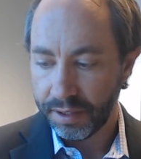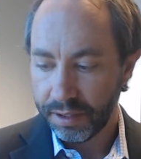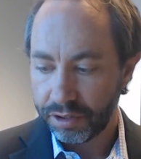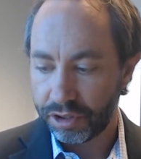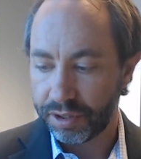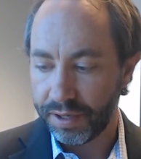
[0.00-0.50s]

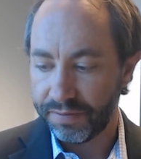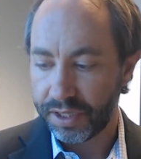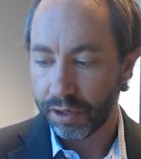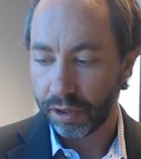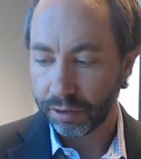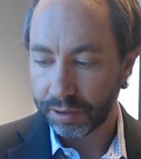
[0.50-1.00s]
to give the
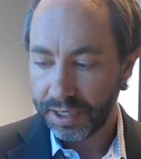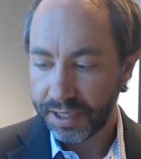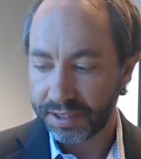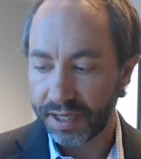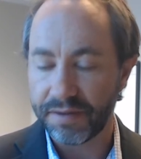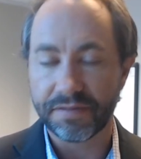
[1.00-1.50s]

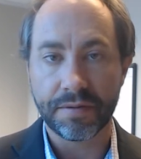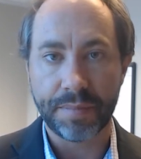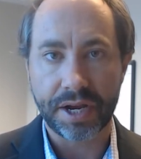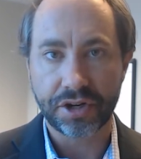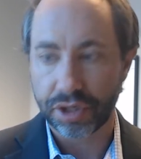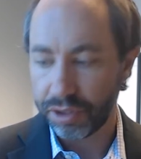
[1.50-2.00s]
earliest
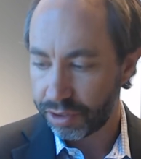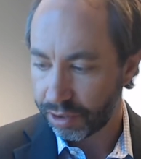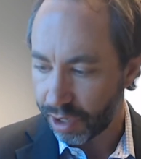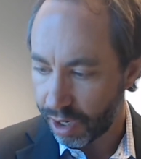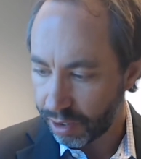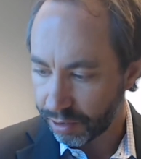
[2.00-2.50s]
information to
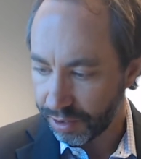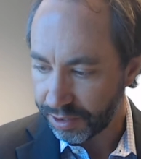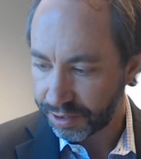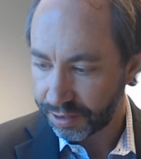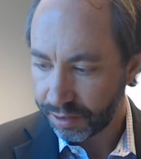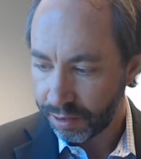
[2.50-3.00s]

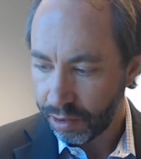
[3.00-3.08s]
Congress